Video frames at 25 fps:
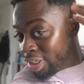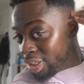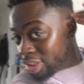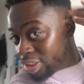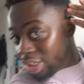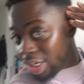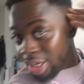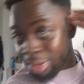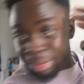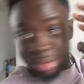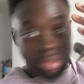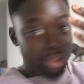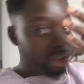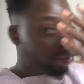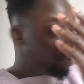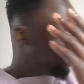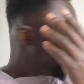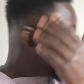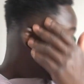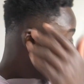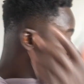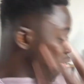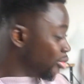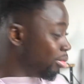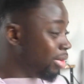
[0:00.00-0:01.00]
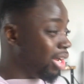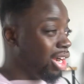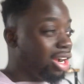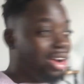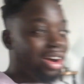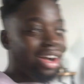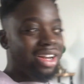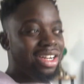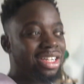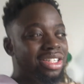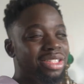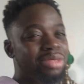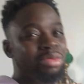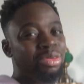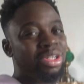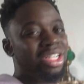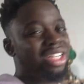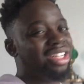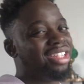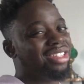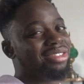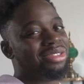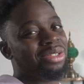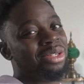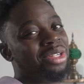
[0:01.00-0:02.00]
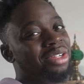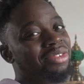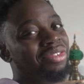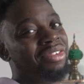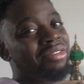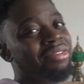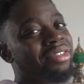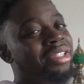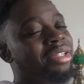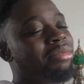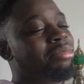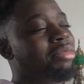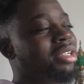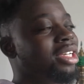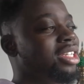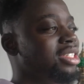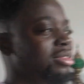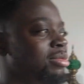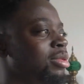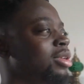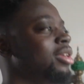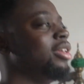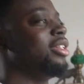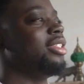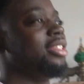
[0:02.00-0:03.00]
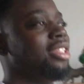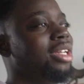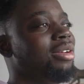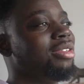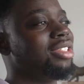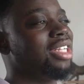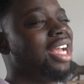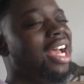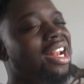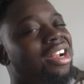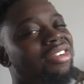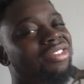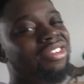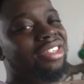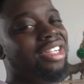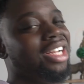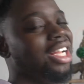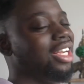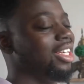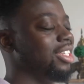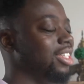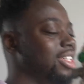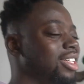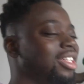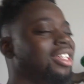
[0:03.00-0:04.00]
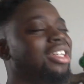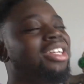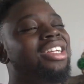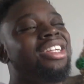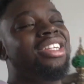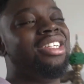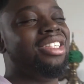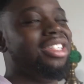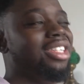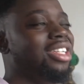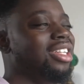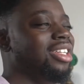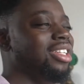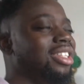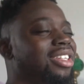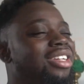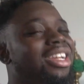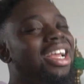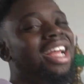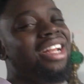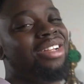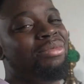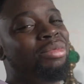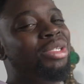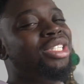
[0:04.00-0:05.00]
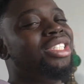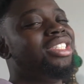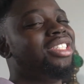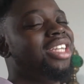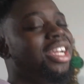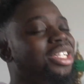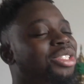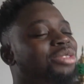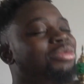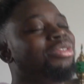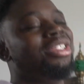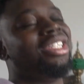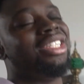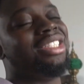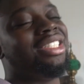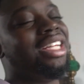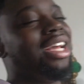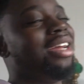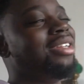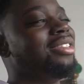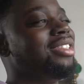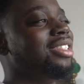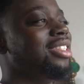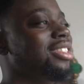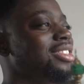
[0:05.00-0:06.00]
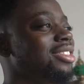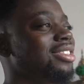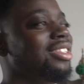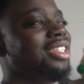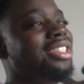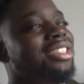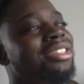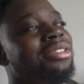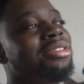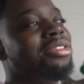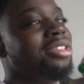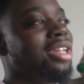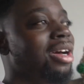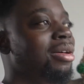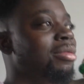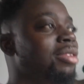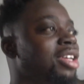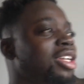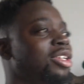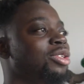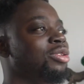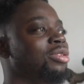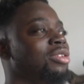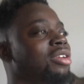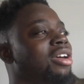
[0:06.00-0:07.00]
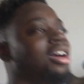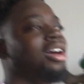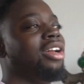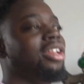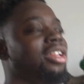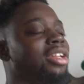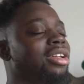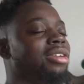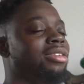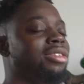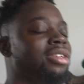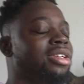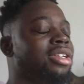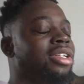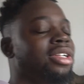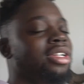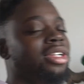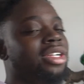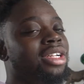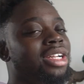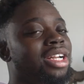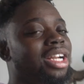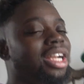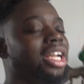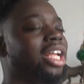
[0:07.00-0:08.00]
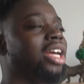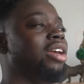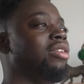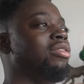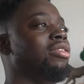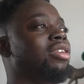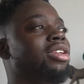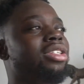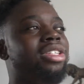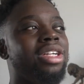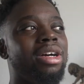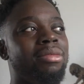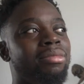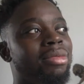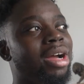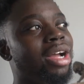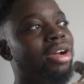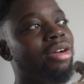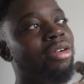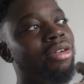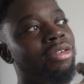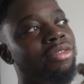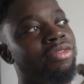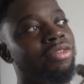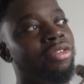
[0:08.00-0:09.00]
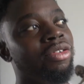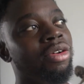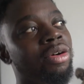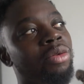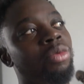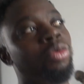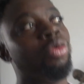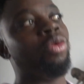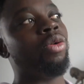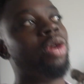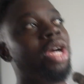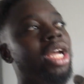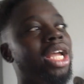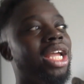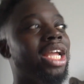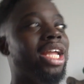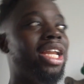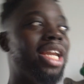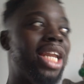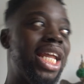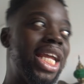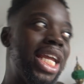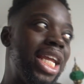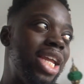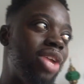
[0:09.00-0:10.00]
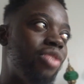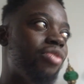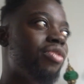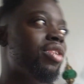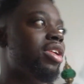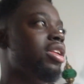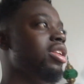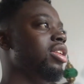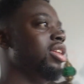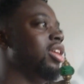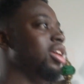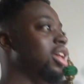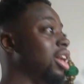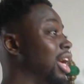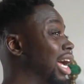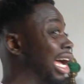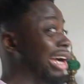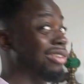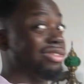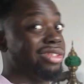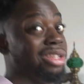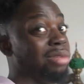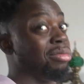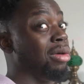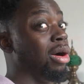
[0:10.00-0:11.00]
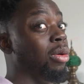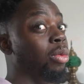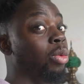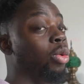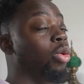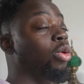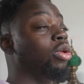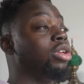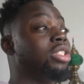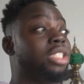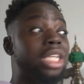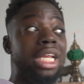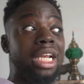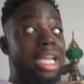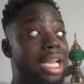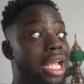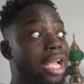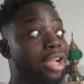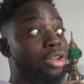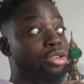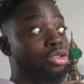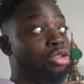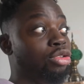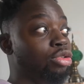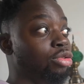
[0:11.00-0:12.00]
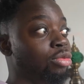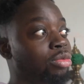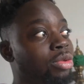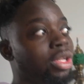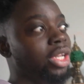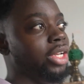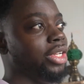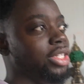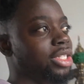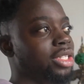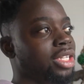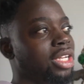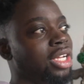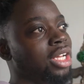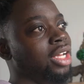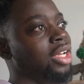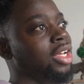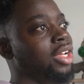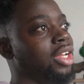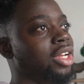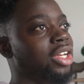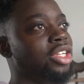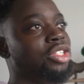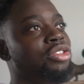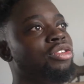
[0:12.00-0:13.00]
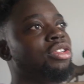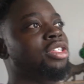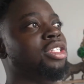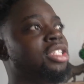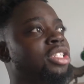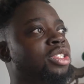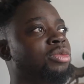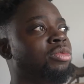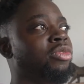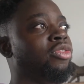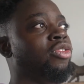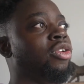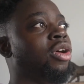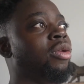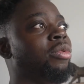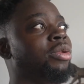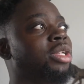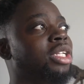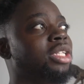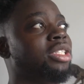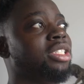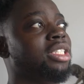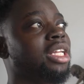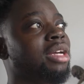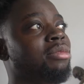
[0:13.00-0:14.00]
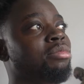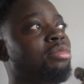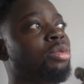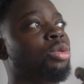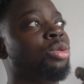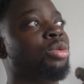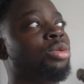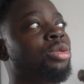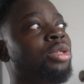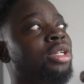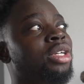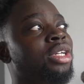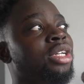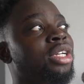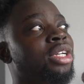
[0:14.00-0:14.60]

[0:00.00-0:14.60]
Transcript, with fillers: I mean, did a little bit of cardio this morning. It's only 15 minutes because I was kind of like a schedule in a tight situation. So I'm gonna do cardio later on. I might go for a walk in the evening. Haven't done my walks in like 2 weeks, literally since before I went to Istanbul,